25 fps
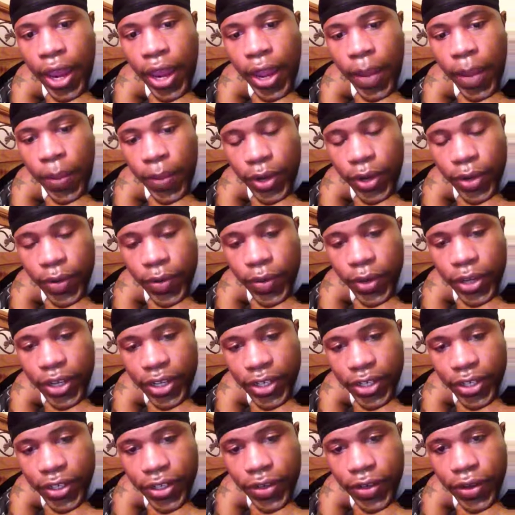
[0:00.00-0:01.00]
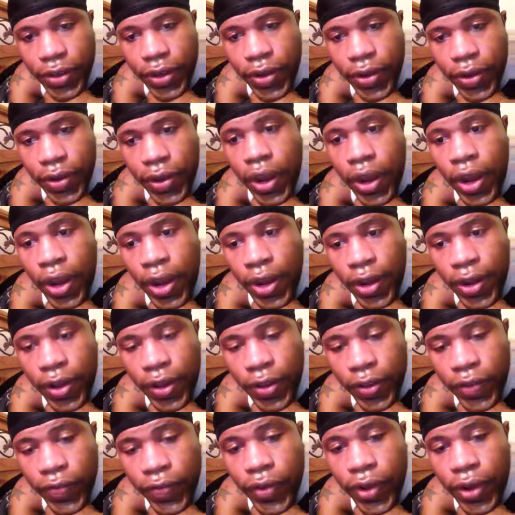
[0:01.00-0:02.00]
I'm going to wish, you know, all
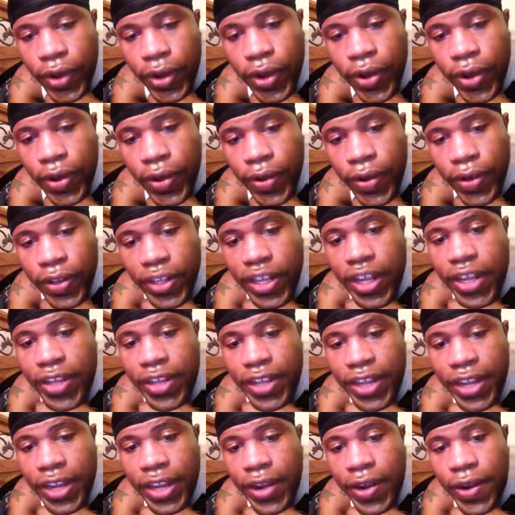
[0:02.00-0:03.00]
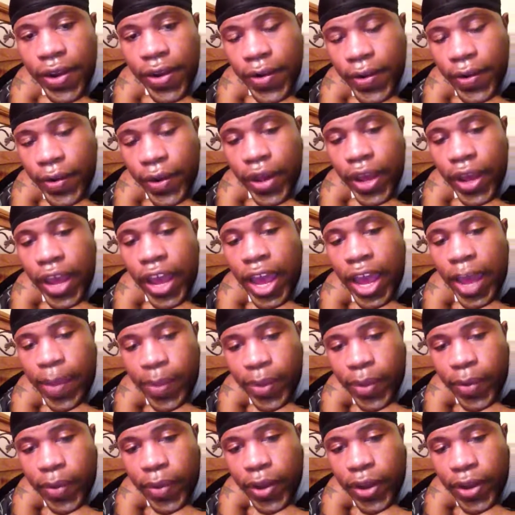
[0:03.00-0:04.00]
those Virgos out there
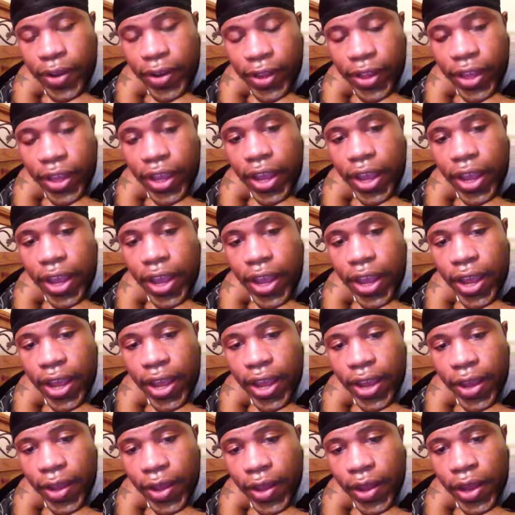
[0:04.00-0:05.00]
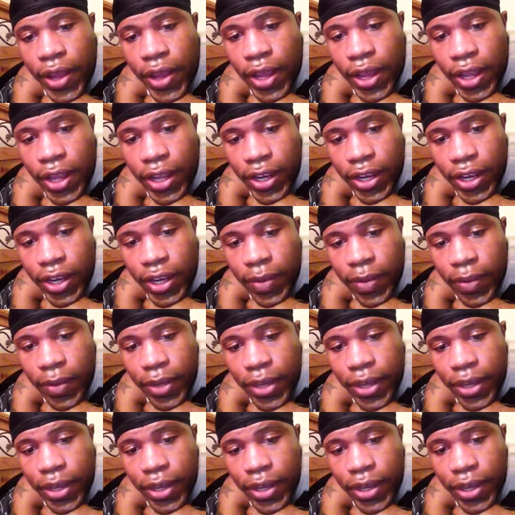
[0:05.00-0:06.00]
happy birthday.
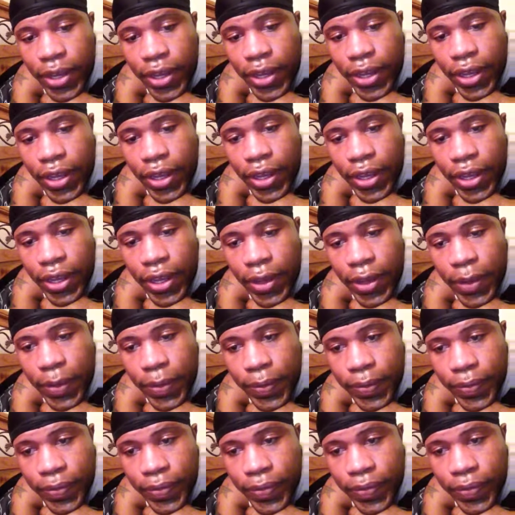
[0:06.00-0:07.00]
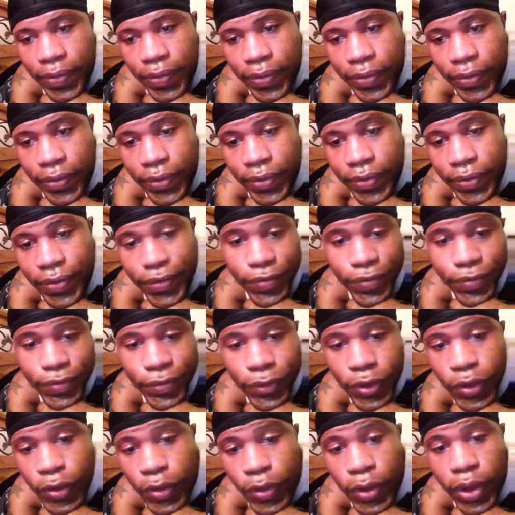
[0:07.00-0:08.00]
DB Kid,
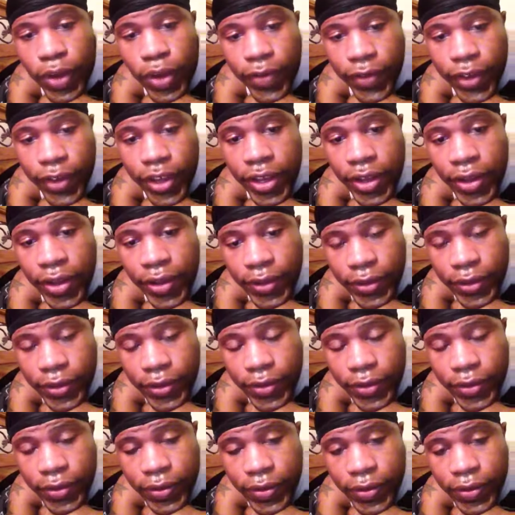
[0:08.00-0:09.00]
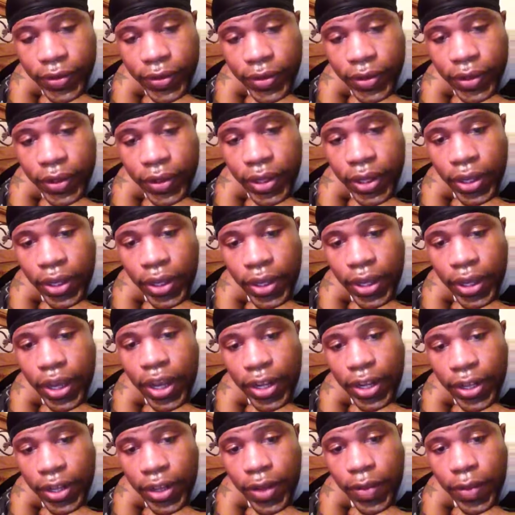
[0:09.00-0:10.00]
whoever else.
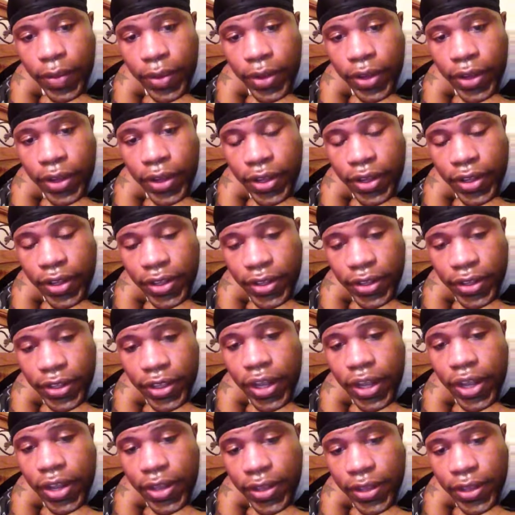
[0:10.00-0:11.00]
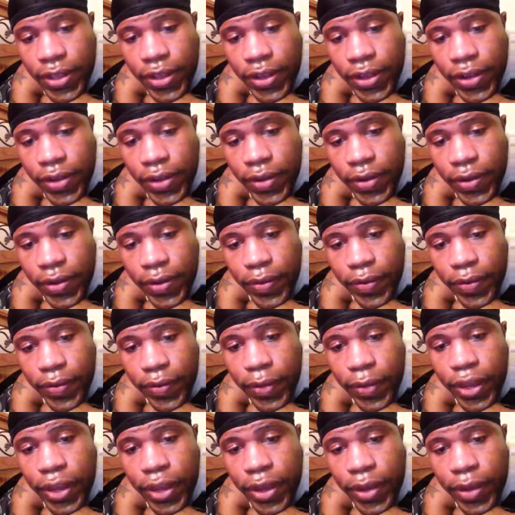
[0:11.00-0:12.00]
Got a couple cousins out there
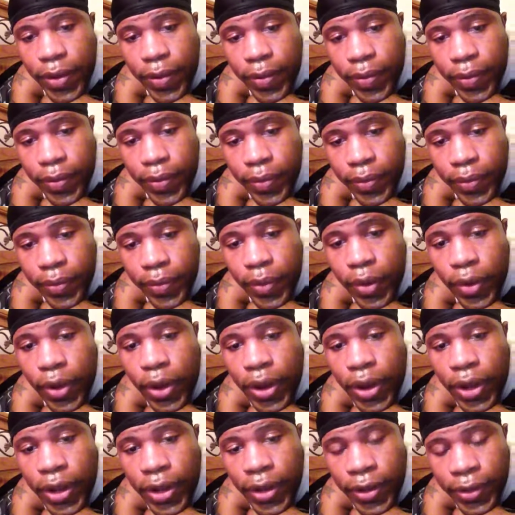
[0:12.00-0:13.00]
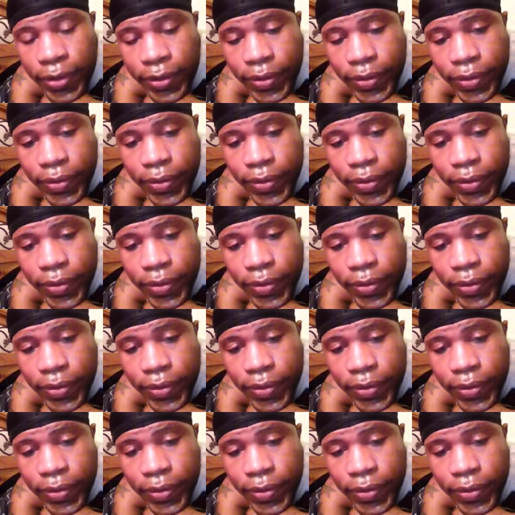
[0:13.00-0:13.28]
Matt, Brian,